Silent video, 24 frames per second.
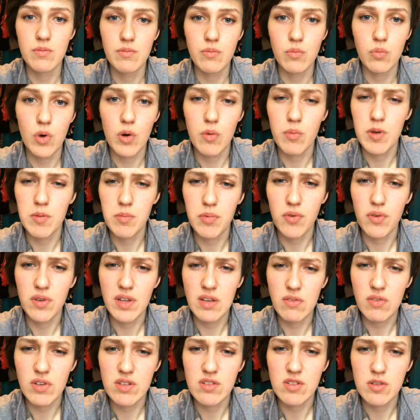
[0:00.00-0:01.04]
what we
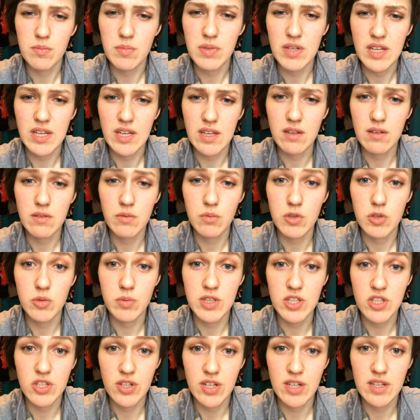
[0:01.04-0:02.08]
believe it to be, which we
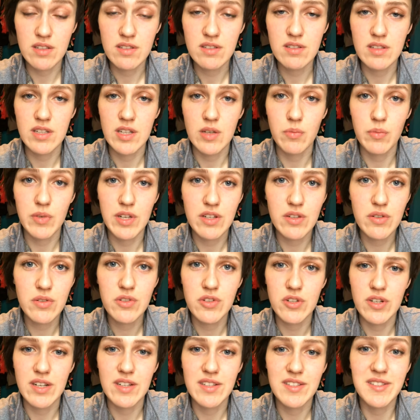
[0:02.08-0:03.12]
trust, and we do
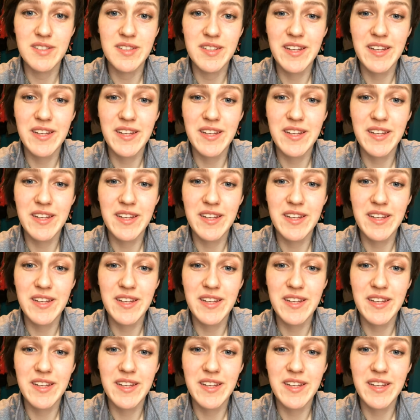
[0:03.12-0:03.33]
trust.